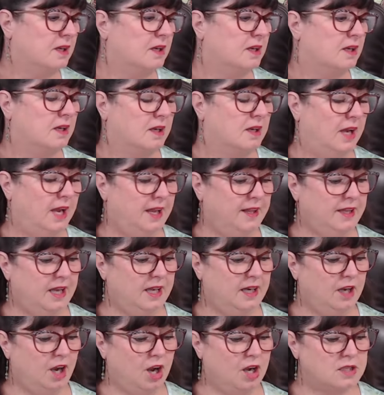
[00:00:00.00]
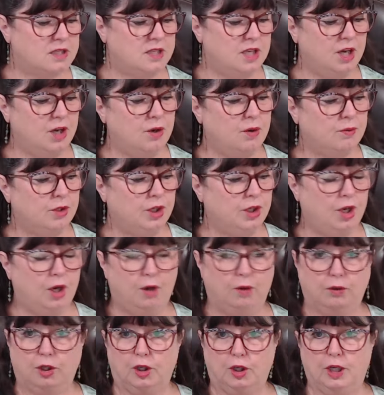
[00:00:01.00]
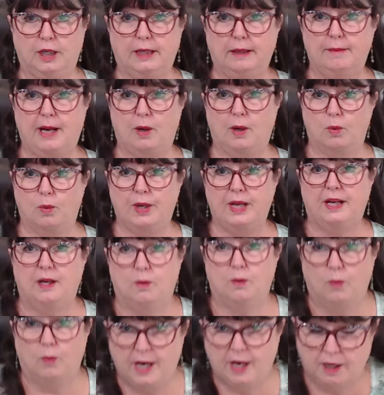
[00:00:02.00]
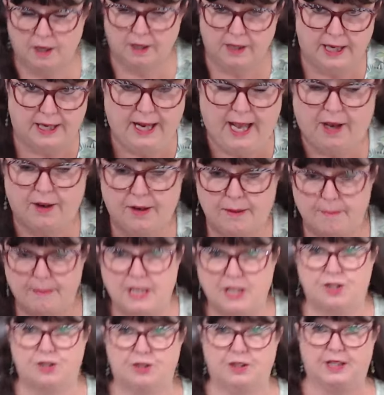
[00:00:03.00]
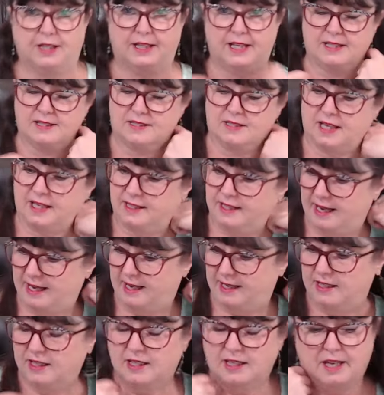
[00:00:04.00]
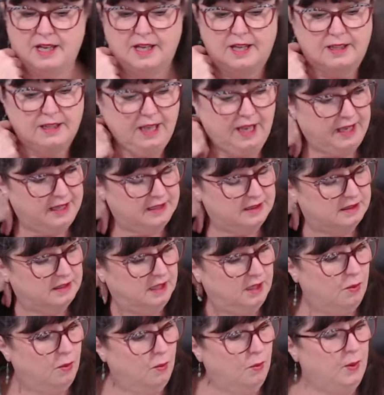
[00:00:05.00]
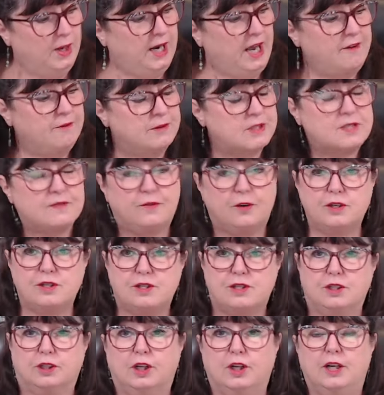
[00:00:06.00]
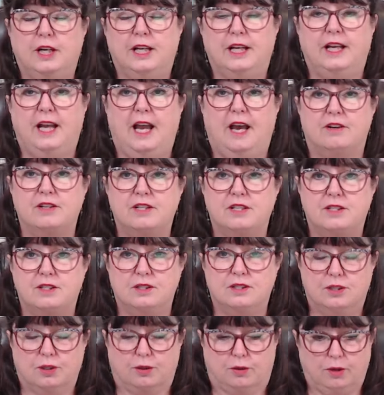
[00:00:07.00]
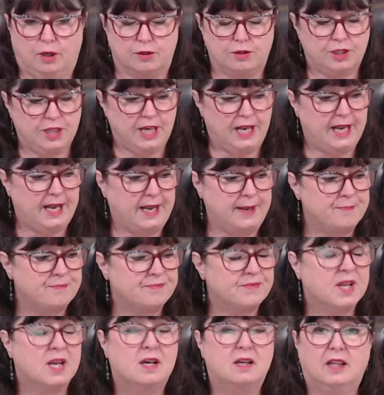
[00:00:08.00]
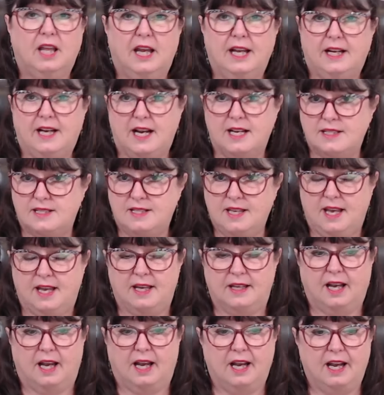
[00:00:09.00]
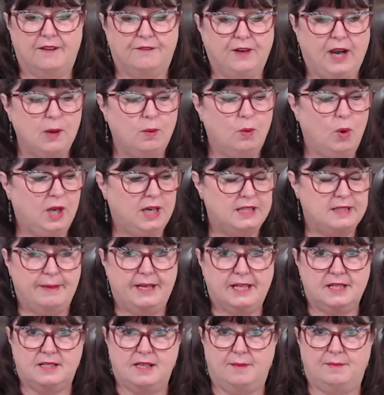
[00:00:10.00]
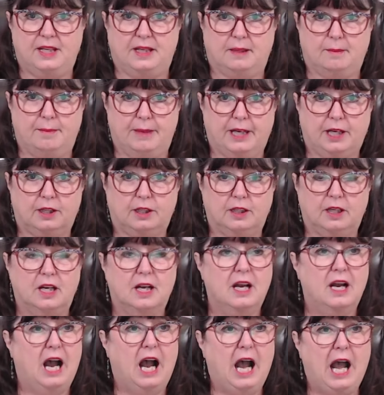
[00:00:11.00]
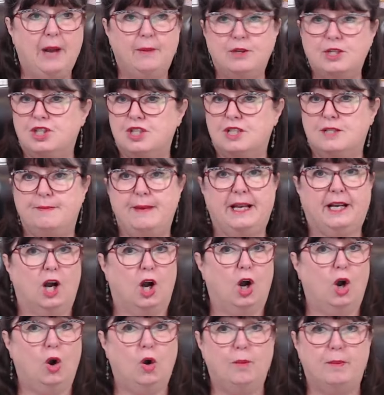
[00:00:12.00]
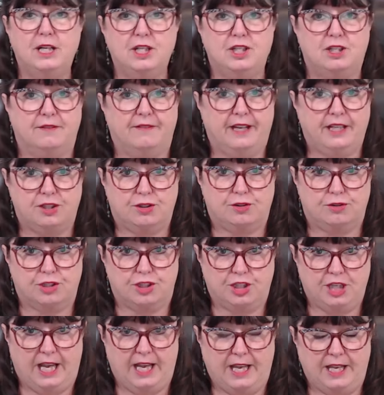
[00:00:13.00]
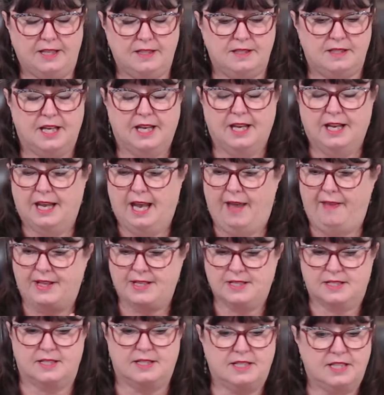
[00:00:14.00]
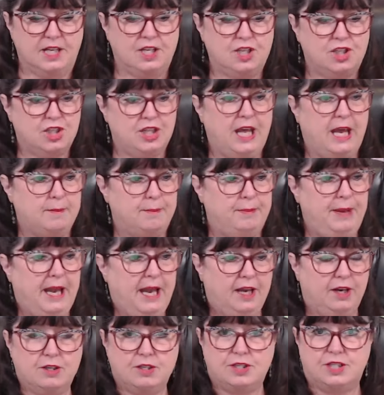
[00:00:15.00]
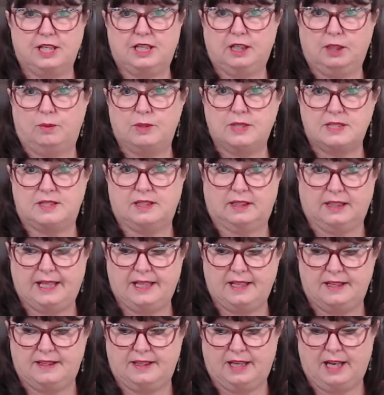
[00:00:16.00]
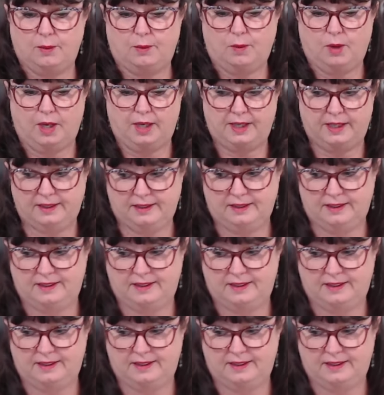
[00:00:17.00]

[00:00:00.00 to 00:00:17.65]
And then also, you know, learning about when and where and how to measure and things like that. And when I was first learning how to, to crochet, like I said, if I wanted to make something bigger, I would just make a whole bunch of extra chains and then stitch that pattern till it was the length that I wanted